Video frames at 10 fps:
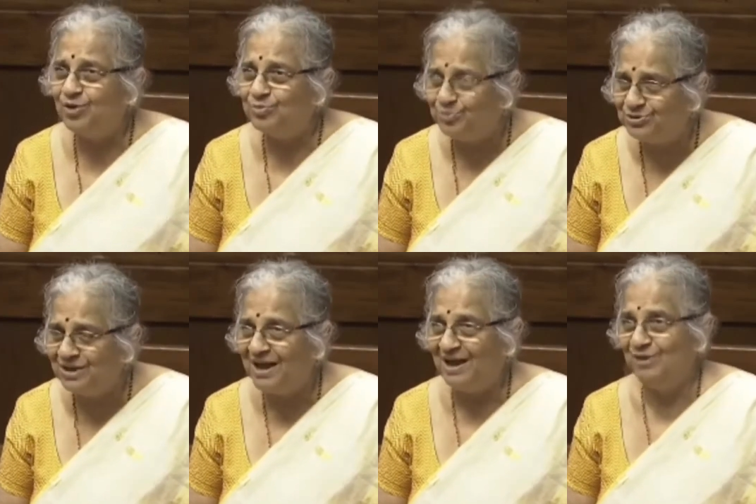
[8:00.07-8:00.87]
land of
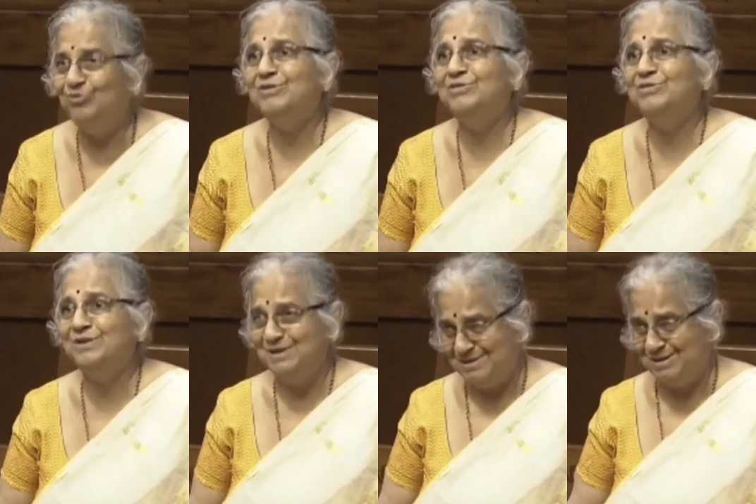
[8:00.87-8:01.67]
Buddha? I always
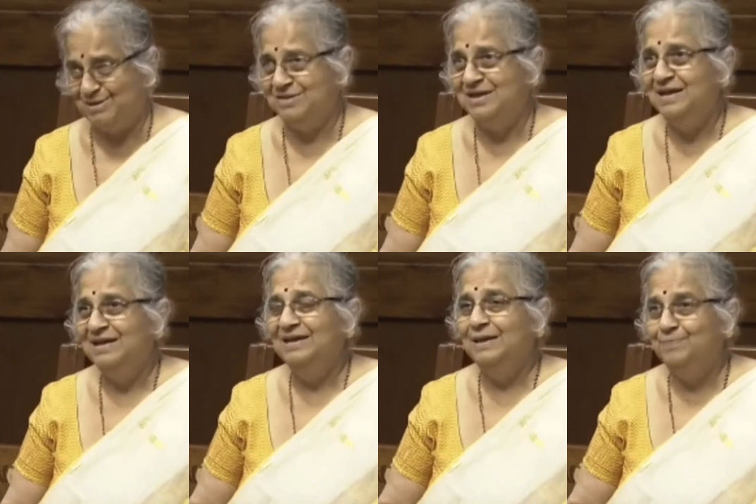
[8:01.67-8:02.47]
say, yes.
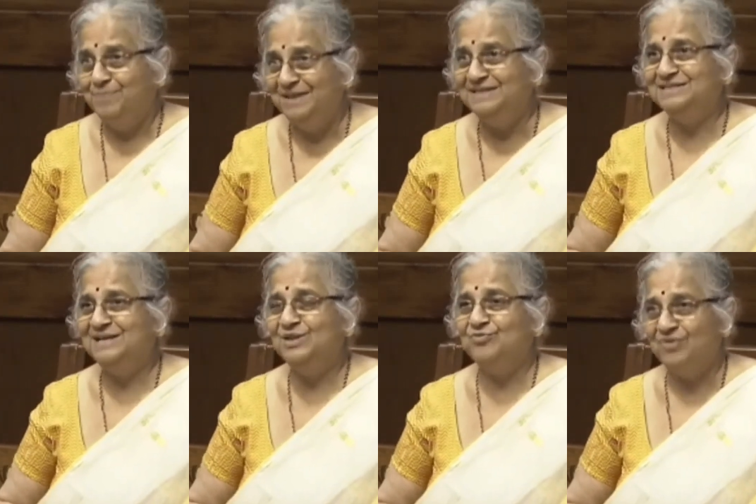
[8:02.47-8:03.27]
He
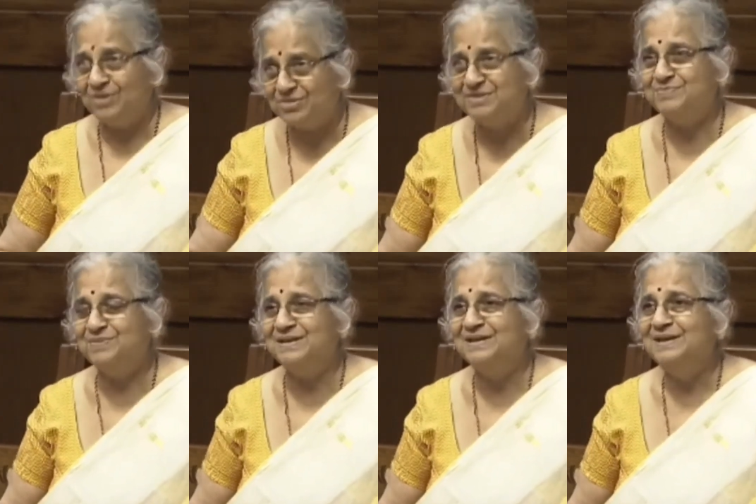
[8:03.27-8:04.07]
preached his first
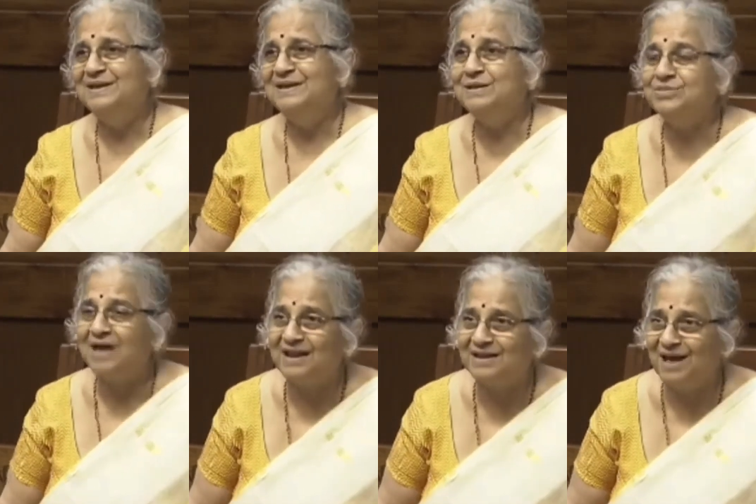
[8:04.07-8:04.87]
sermon in
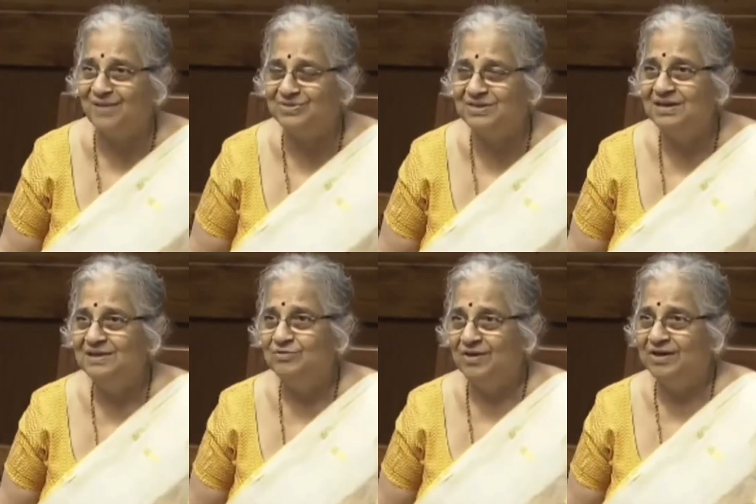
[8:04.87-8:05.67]
Sarnath,
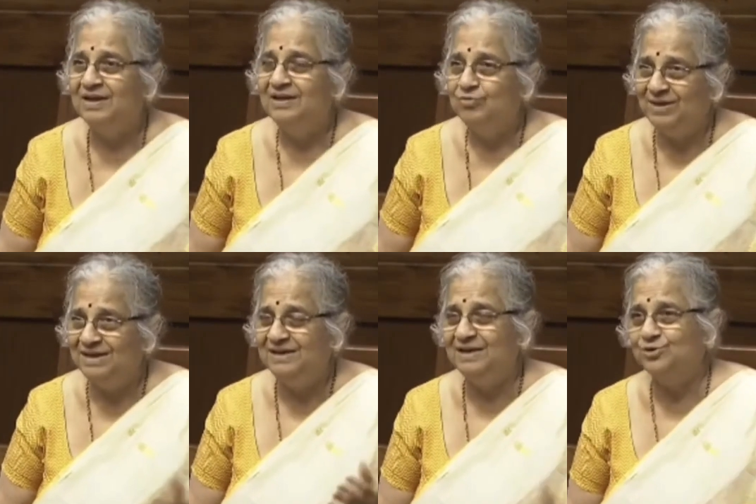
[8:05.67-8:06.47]
where
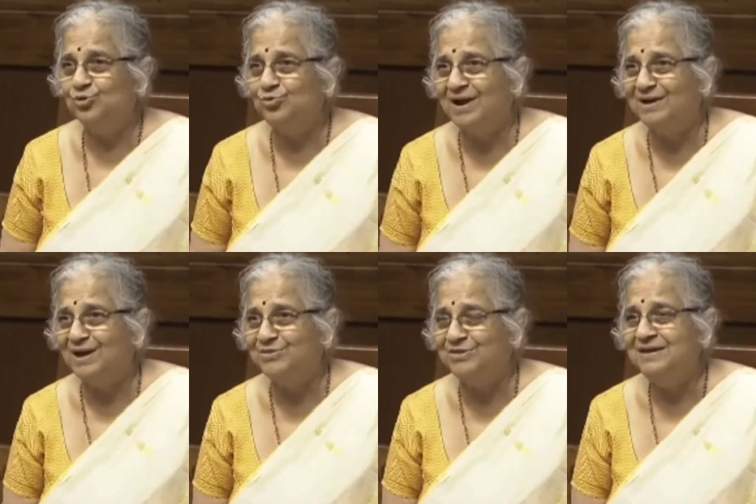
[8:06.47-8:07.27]
very near to
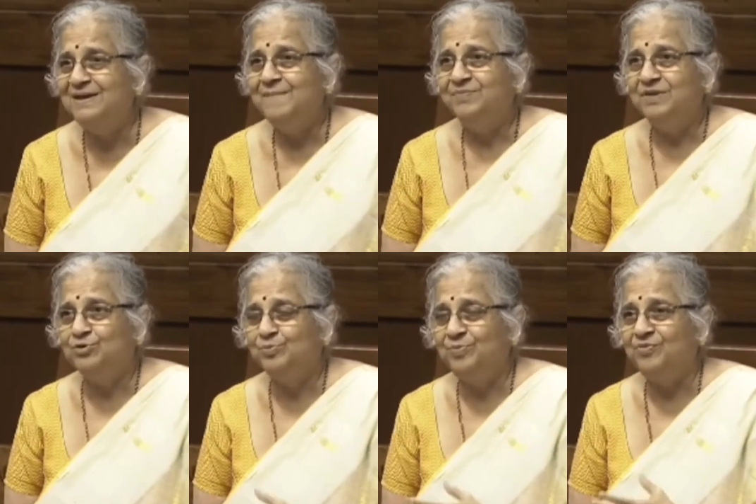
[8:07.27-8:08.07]
Varanasi.
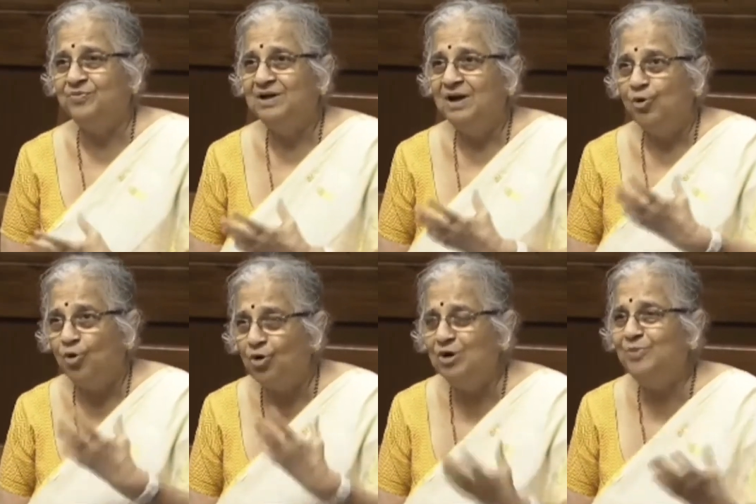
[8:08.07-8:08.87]
The group of
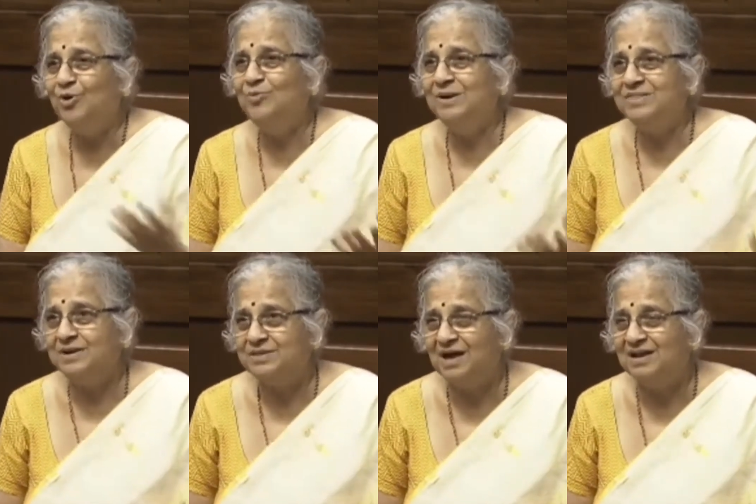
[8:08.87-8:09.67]
old
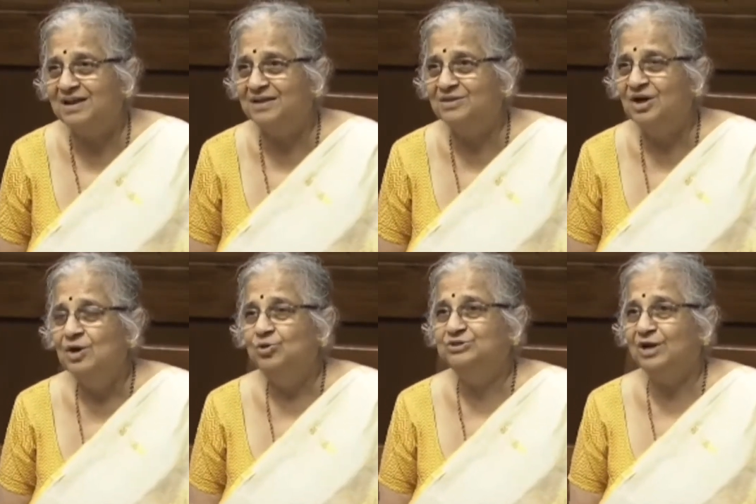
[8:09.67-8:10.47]
monuments at Sarnath,
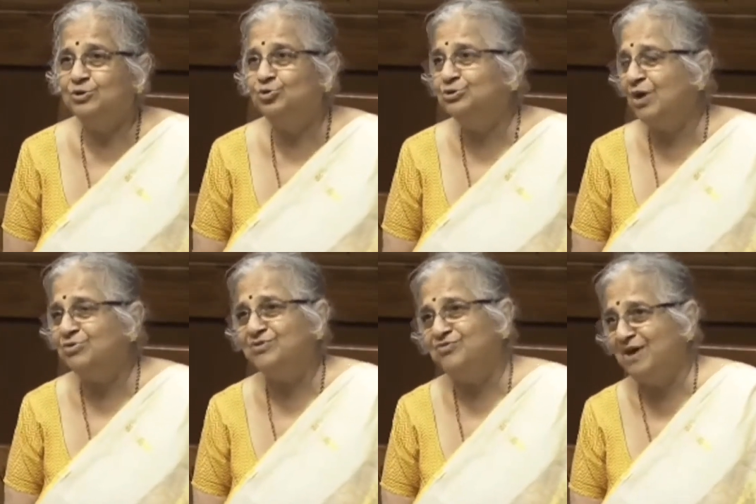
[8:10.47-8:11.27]
which are
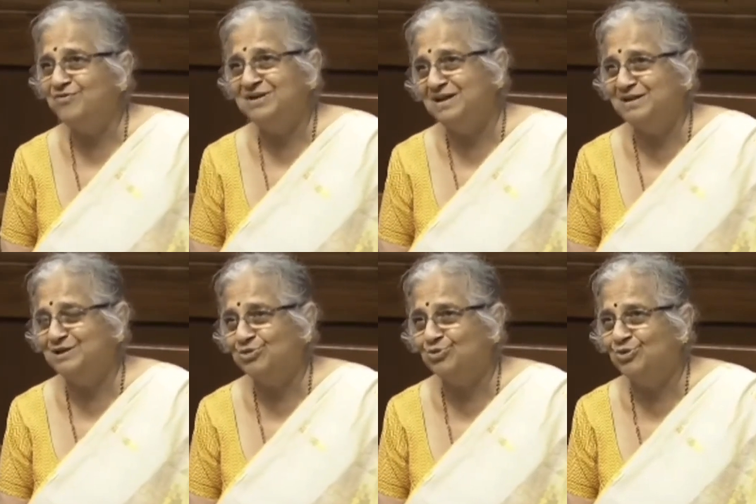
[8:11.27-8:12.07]

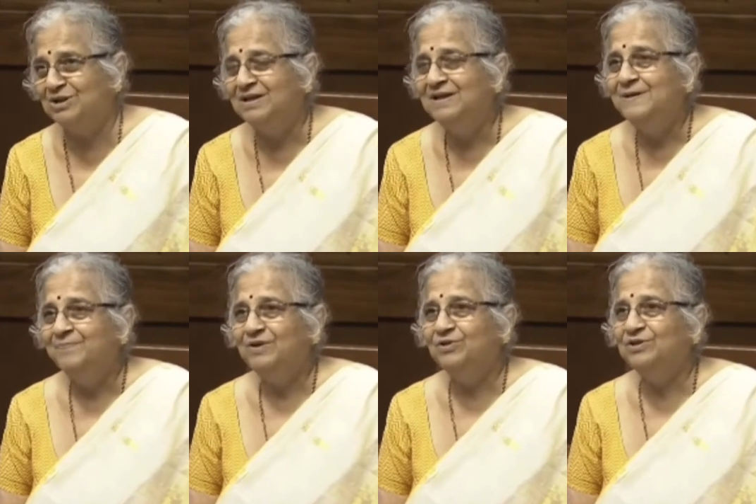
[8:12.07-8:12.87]
2,500 years old,
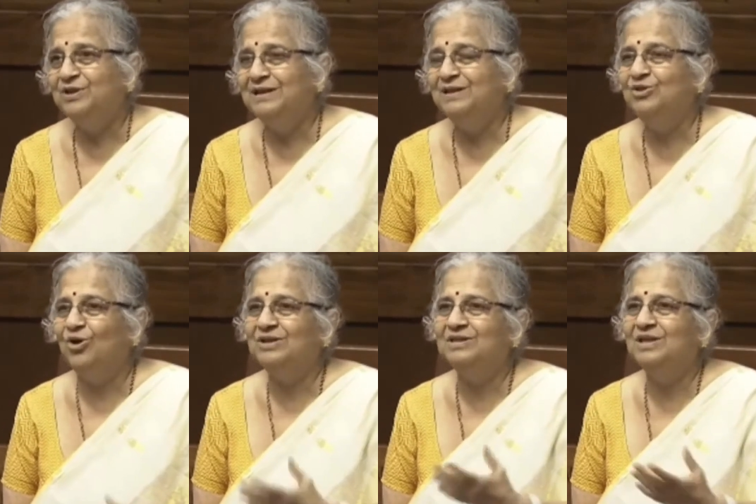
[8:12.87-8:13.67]
it is
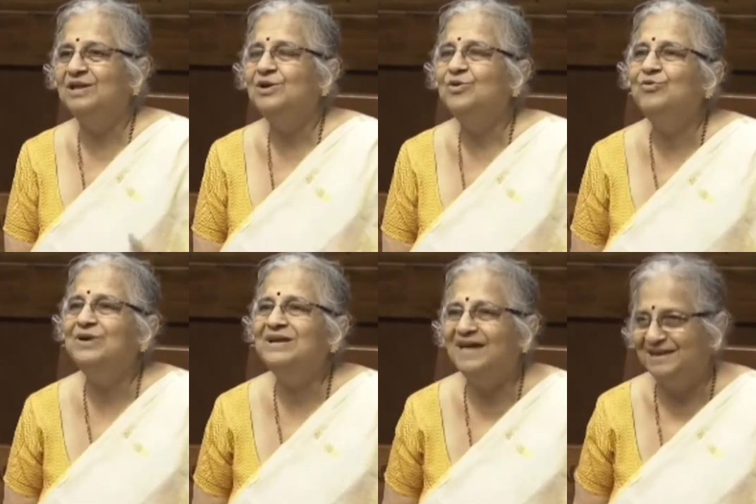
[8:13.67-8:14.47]
not in the
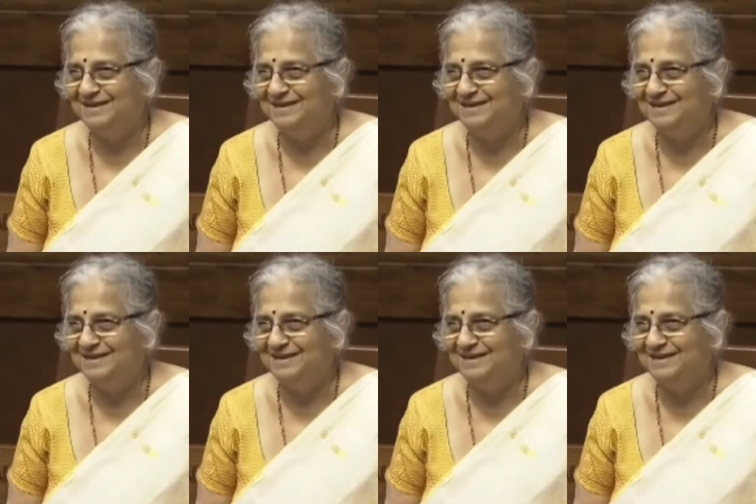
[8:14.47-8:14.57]
World